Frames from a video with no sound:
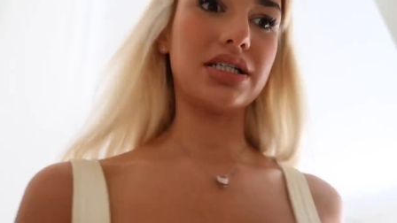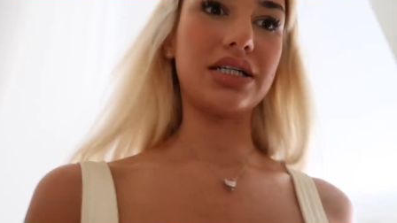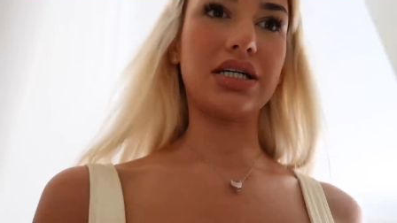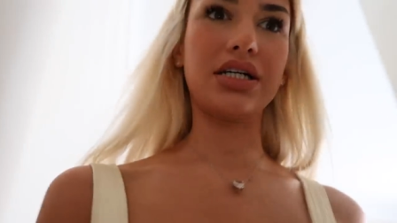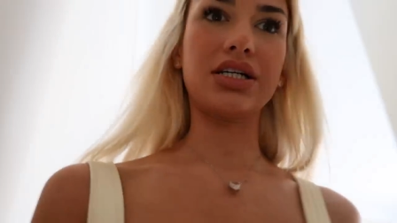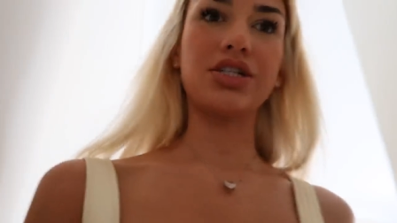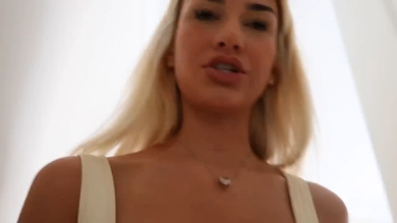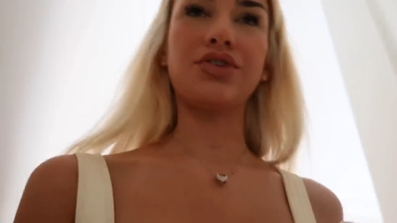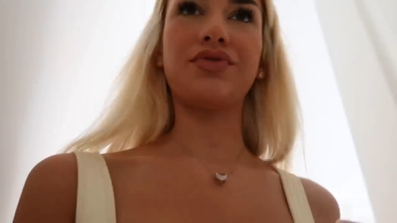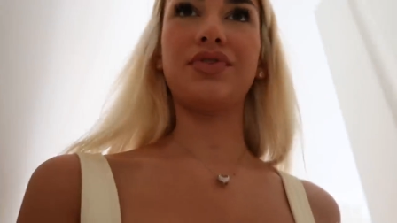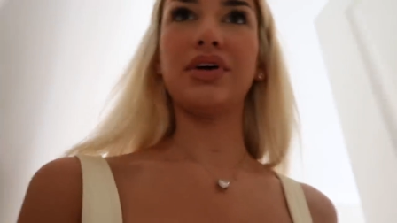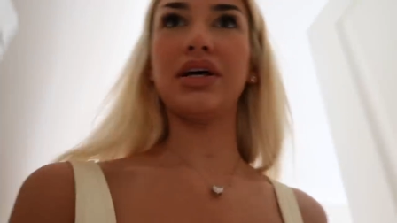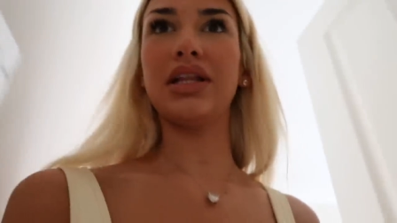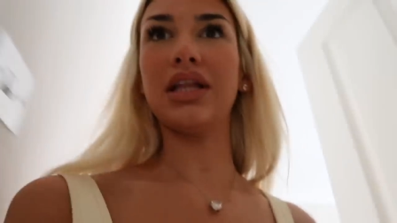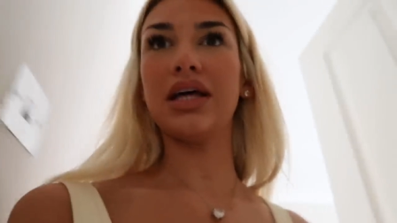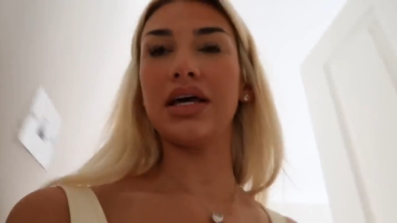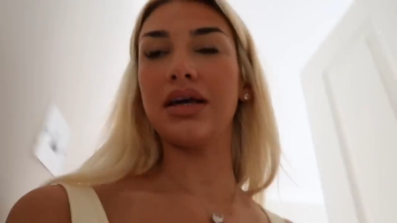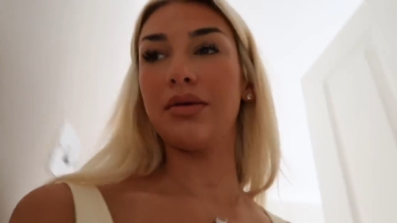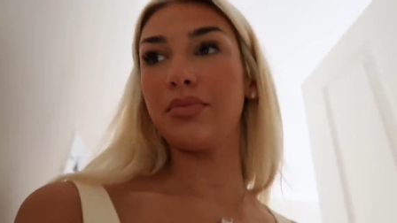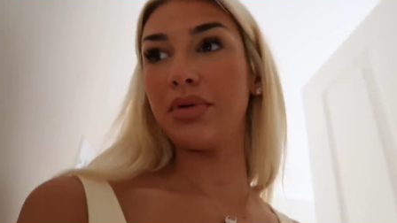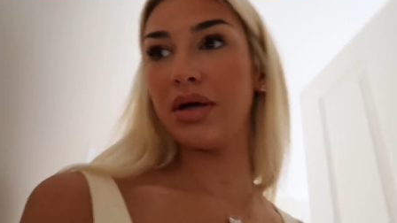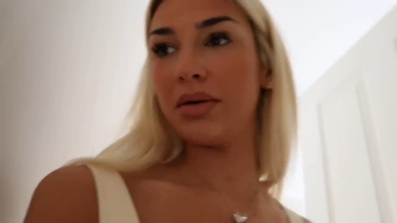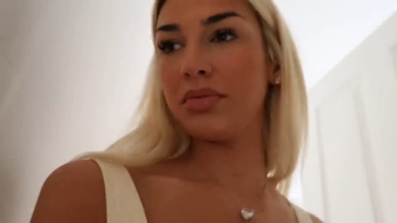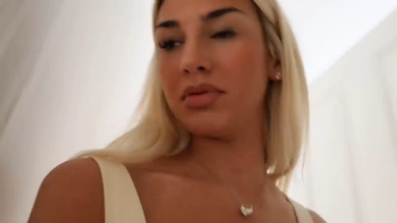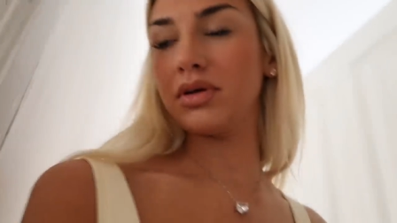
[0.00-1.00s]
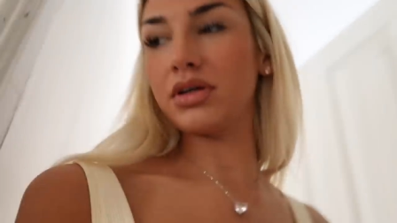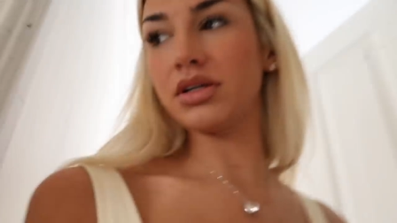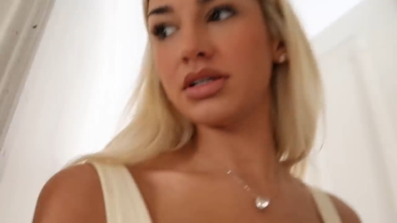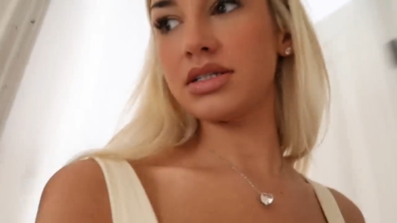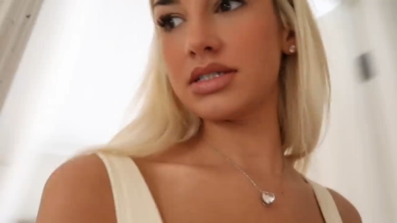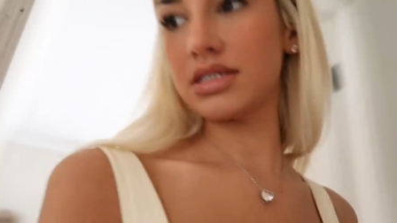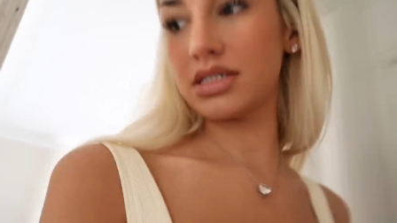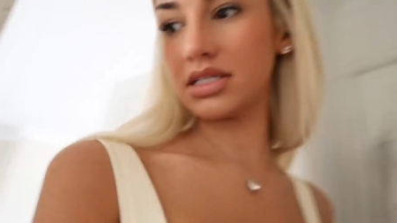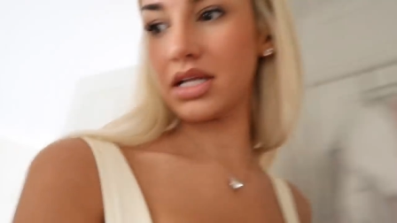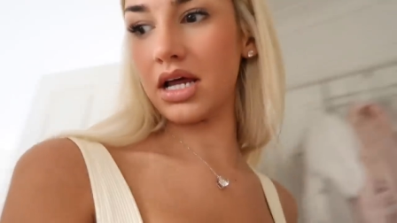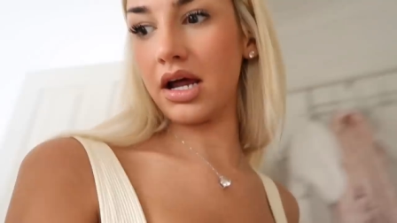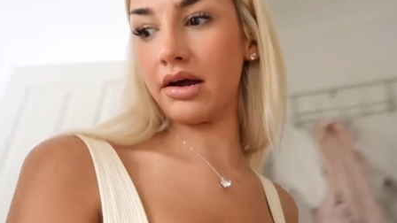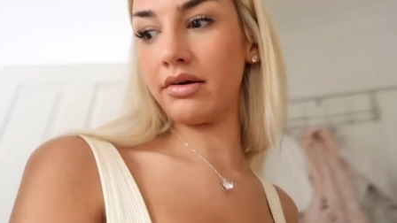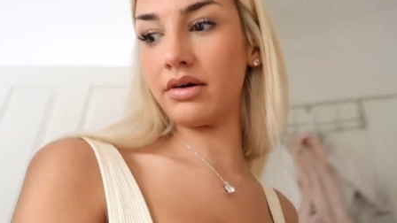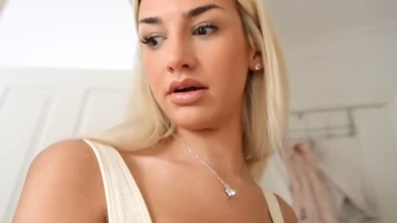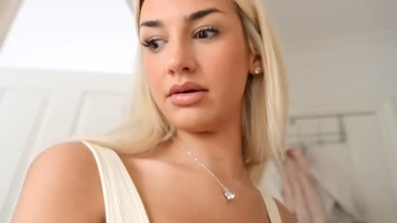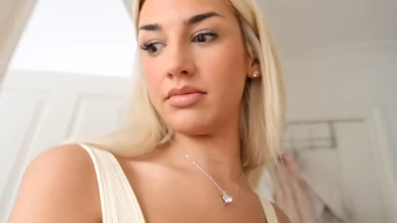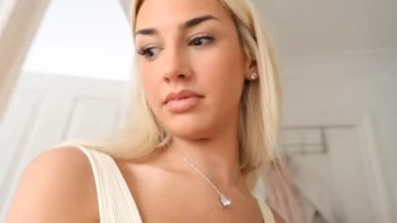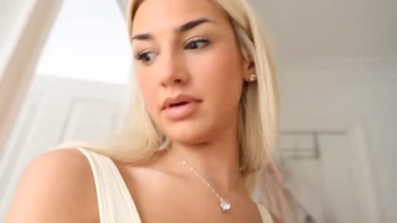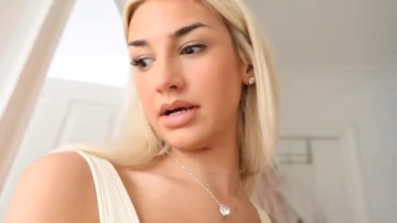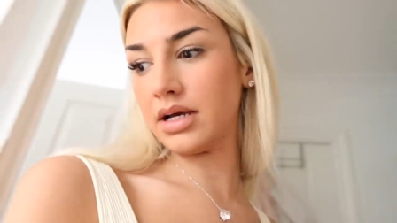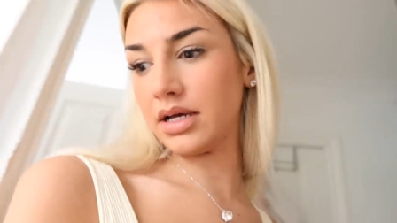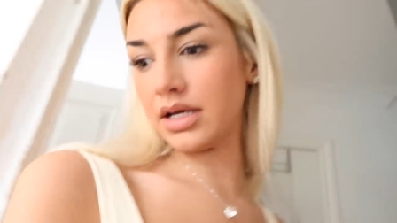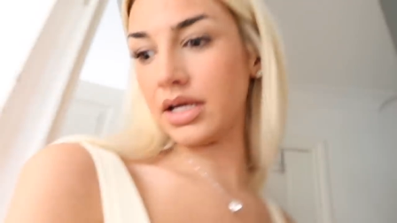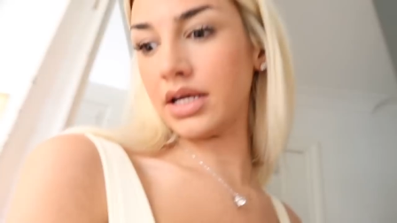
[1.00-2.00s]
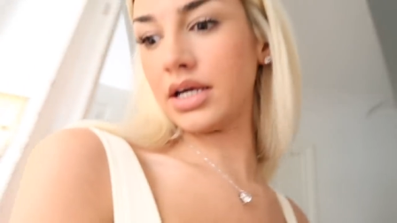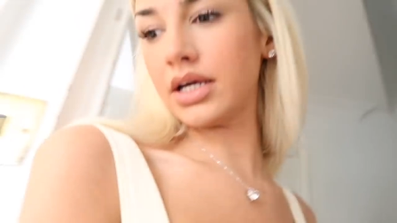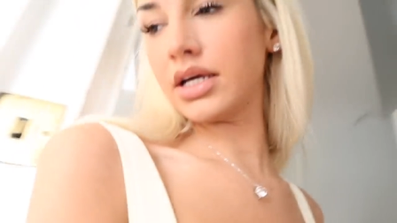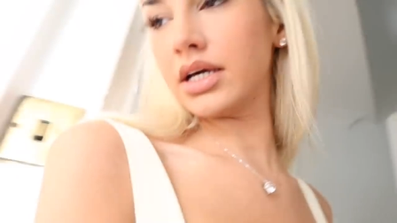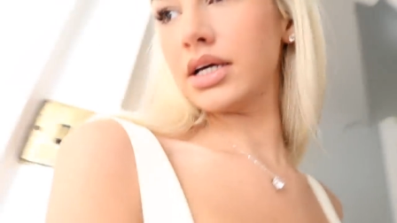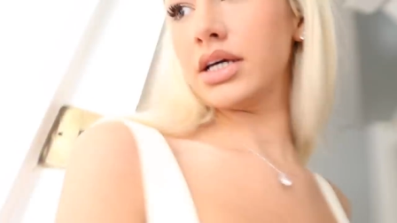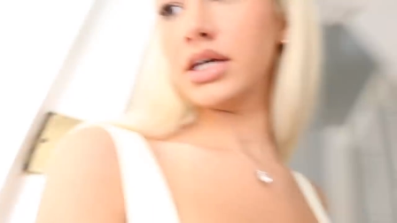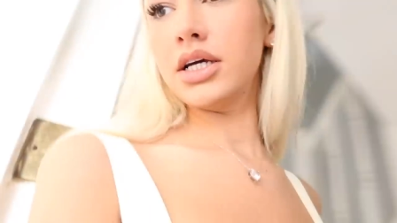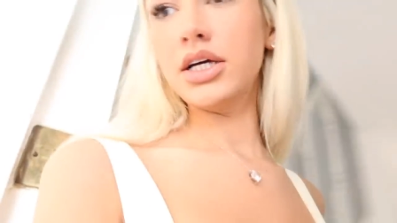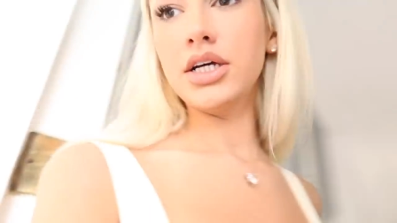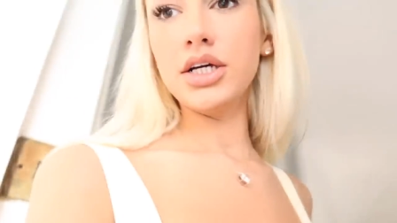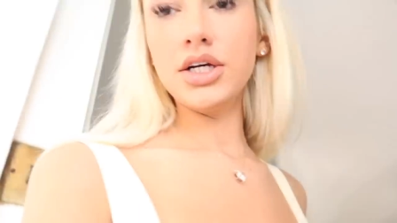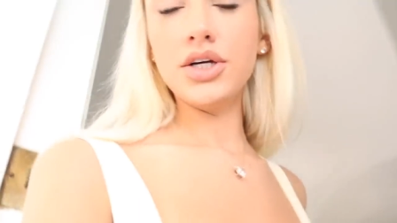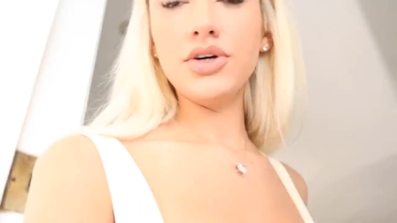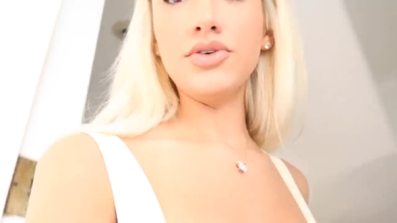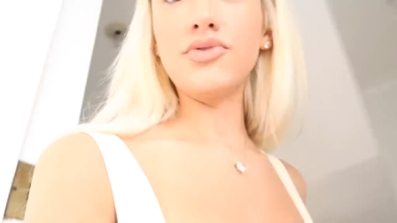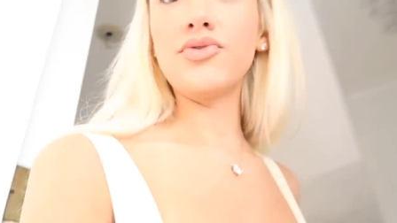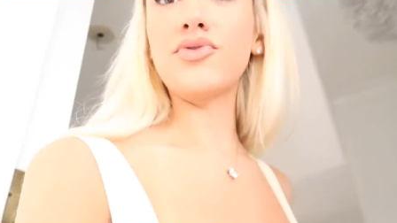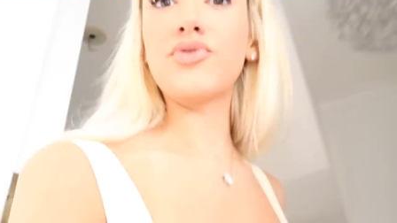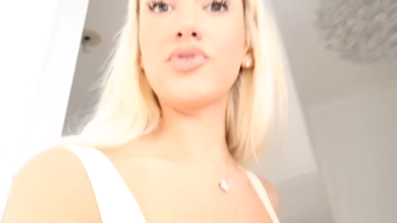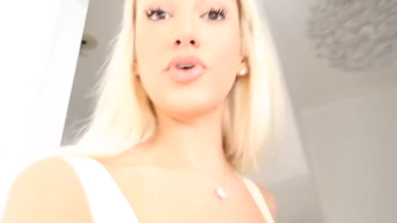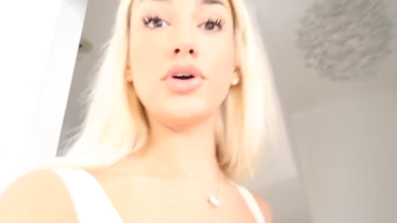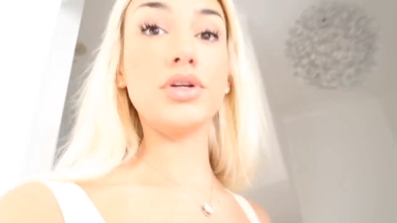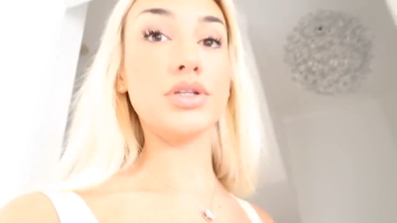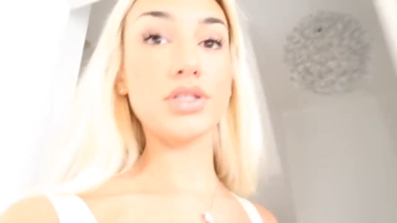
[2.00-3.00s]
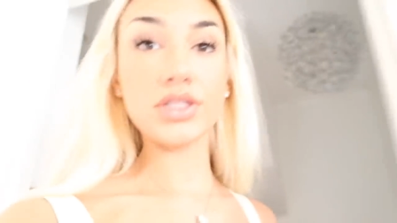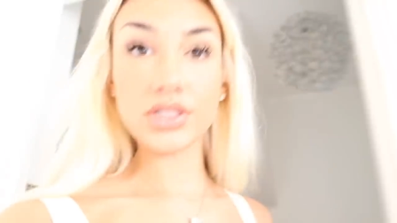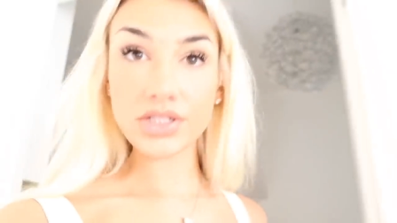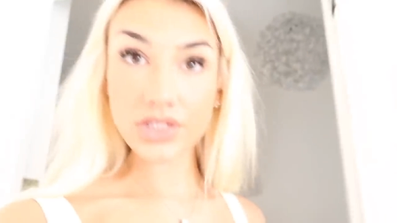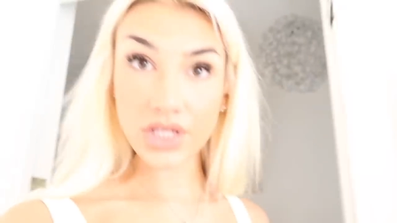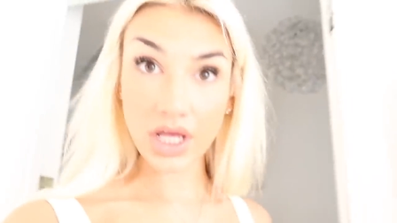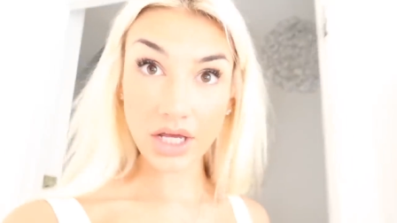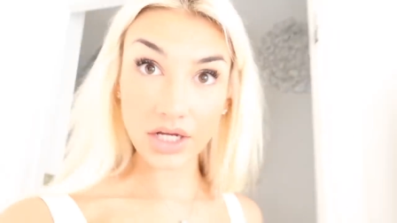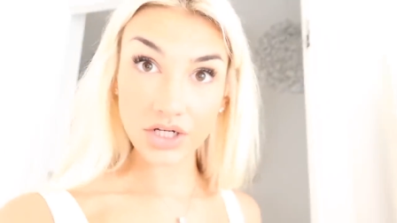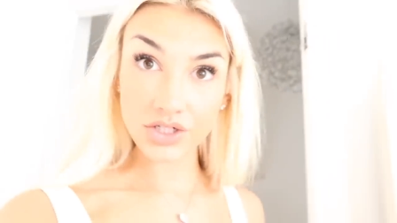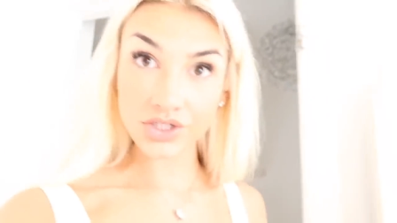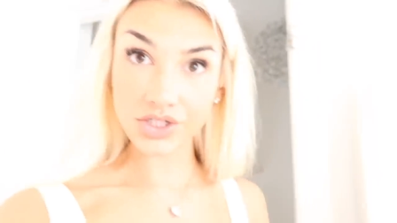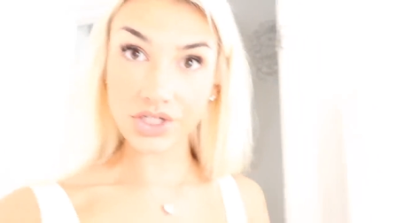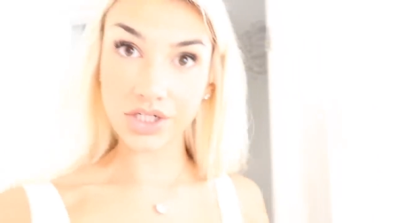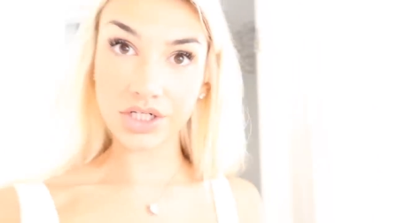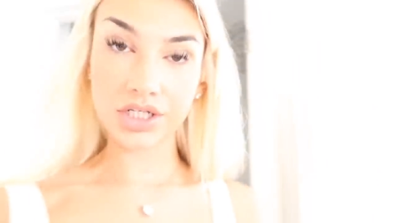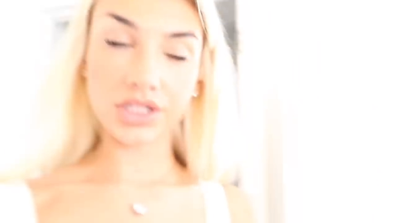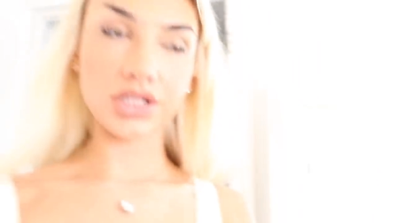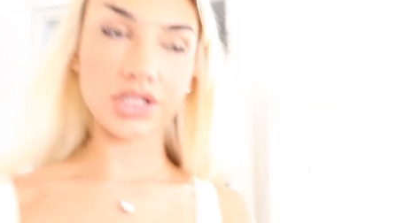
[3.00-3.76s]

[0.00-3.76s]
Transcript: I just feel like people are gonna stare at my front section